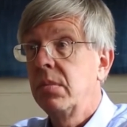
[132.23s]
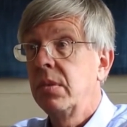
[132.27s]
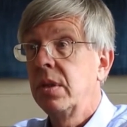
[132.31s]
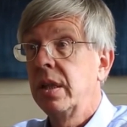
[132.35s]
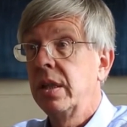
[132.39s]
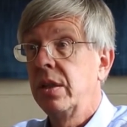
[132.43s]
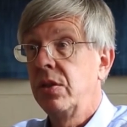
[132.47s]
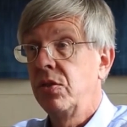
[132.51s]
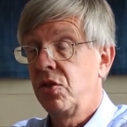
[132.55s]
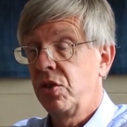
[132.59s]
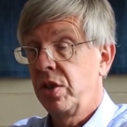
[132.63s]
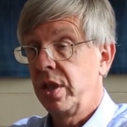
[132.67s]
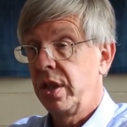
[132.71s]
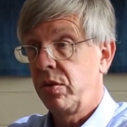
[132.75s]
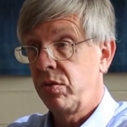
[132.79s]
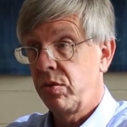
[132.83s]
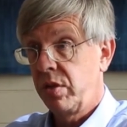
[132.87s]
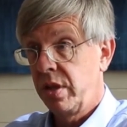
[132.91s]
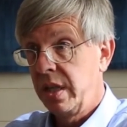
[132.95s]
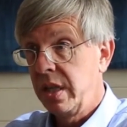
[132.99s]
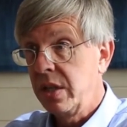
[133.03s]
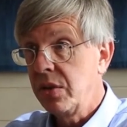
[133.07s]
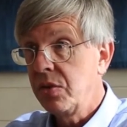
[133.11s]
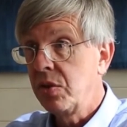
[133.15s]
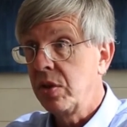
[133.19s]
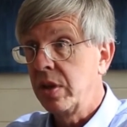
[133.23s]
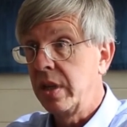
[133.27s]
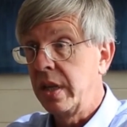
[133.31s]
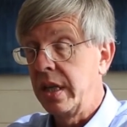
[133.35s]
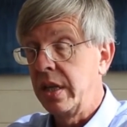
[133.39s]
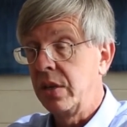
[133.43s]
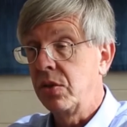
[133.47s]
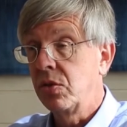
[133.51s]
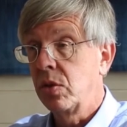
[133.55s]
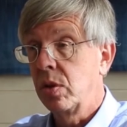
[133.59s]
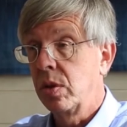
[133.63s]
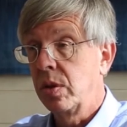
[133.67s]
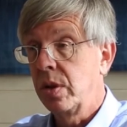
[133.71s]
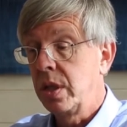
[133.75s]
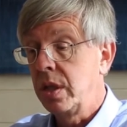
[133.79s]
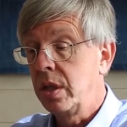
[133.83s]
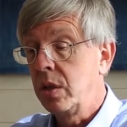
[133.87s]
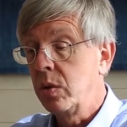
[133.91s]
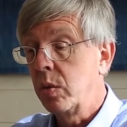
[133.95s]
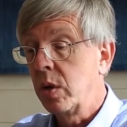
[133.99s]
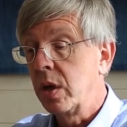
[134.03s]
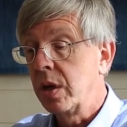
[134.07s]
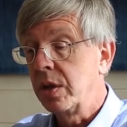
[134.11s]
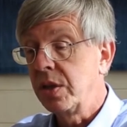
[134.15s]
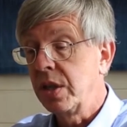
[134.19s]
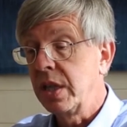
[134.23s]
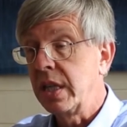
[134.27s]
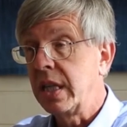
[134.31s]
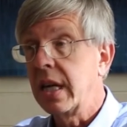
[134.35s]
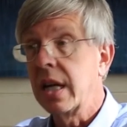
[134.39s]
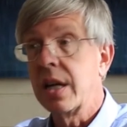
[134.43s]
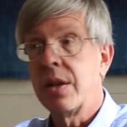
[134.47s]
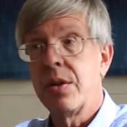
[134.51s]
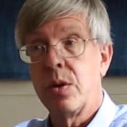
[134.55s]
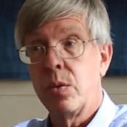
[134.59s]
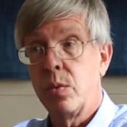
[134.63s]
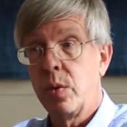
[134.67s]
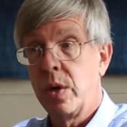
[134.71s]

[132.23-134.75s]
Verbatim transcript: and synchronicity, so that you are together,